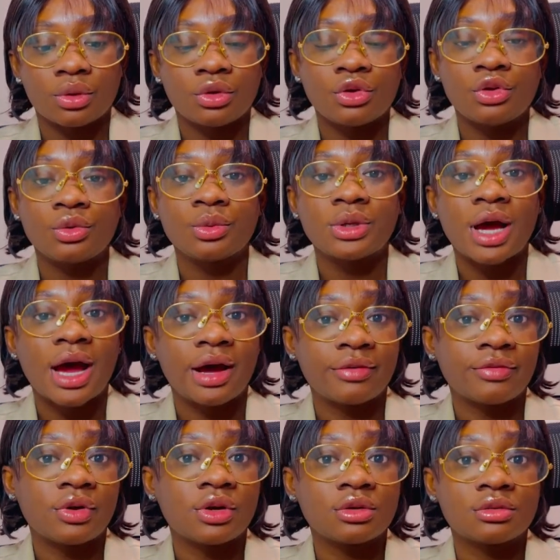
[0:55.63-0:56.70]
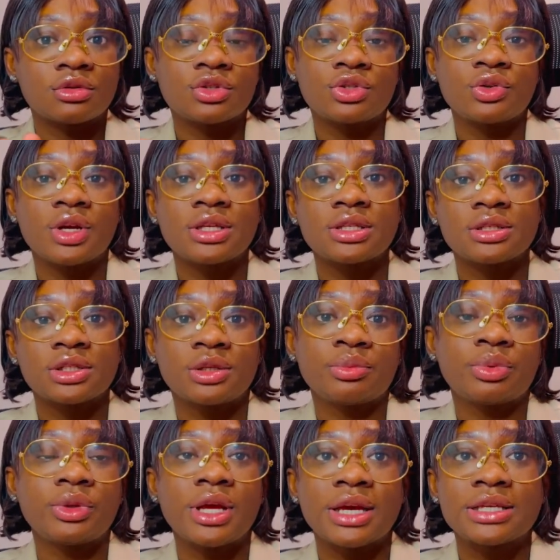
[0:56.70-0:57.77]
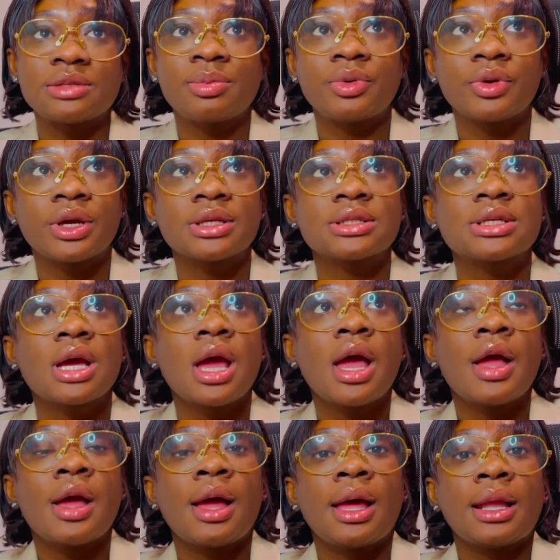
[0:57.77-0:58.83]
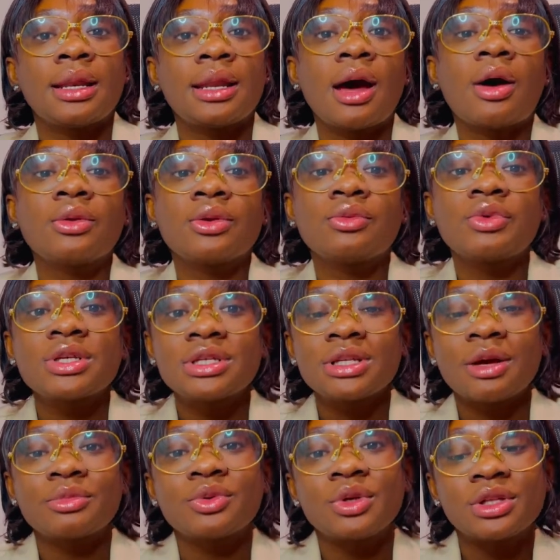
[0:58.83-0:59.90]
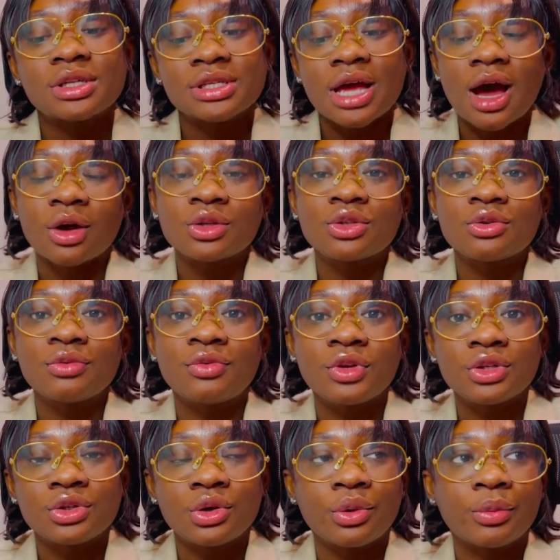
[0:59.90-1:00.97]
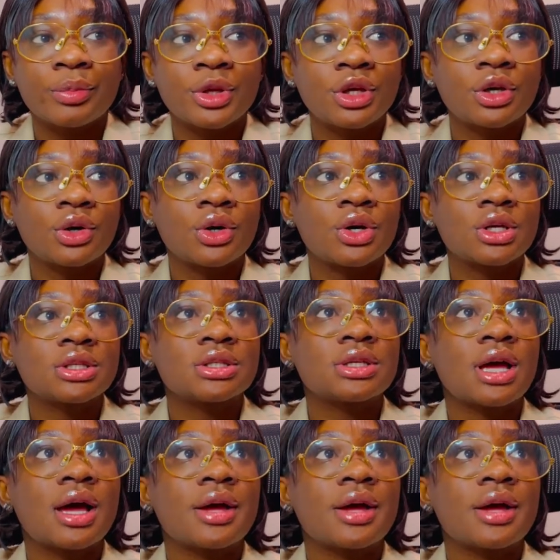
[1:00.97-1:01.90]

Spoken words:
you would have a straight, simple experience. Now, the reason I'm doing this how-to video because